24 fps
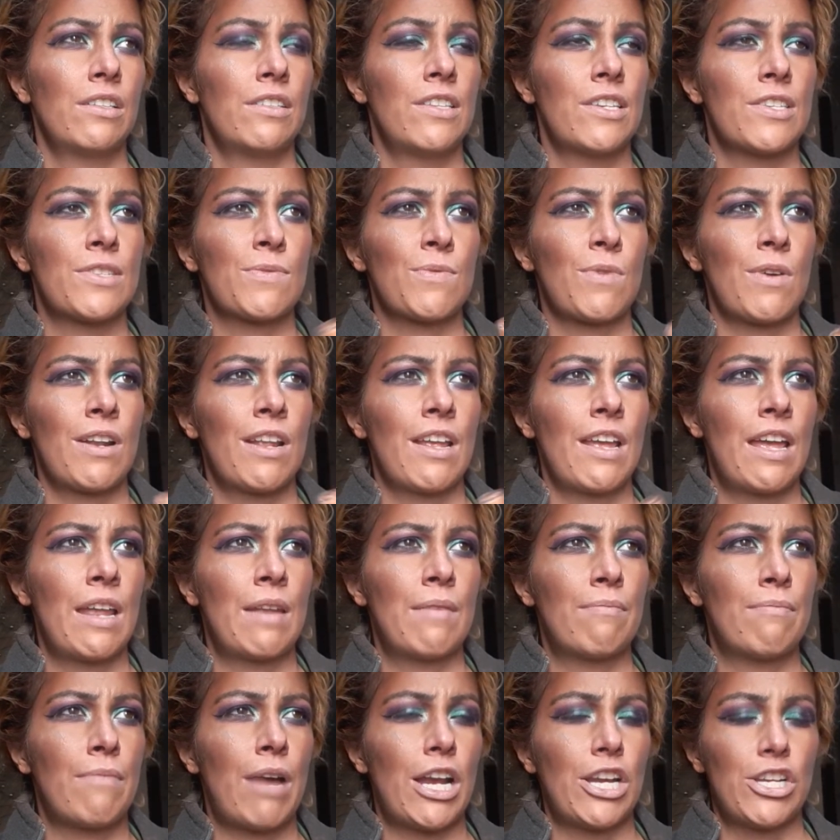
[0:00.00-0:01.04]
this one
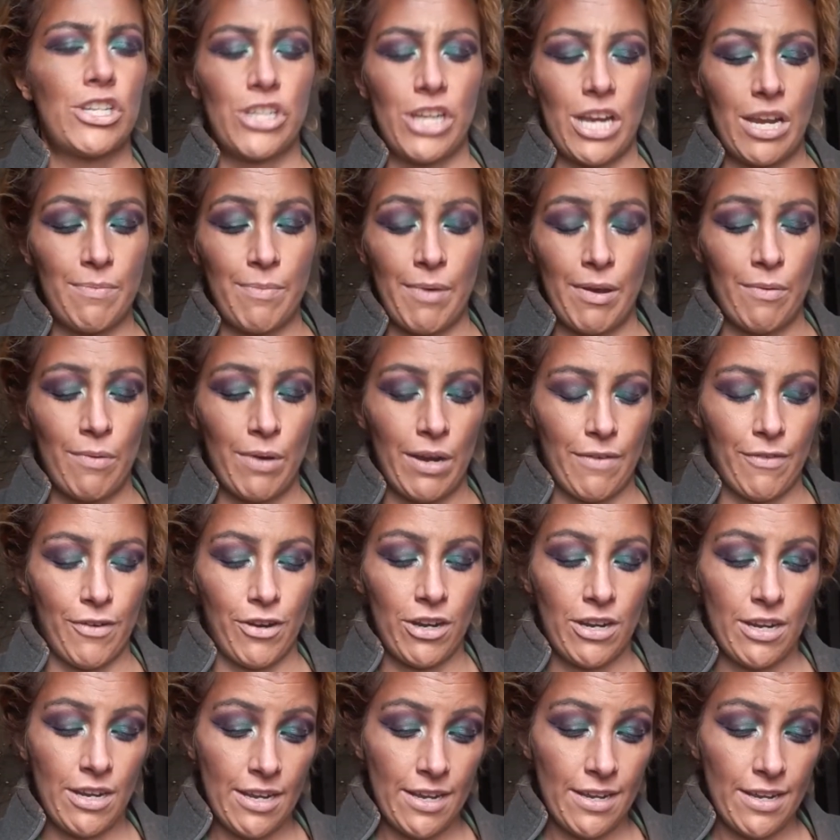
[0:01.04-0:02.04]
in my shade, but whatever.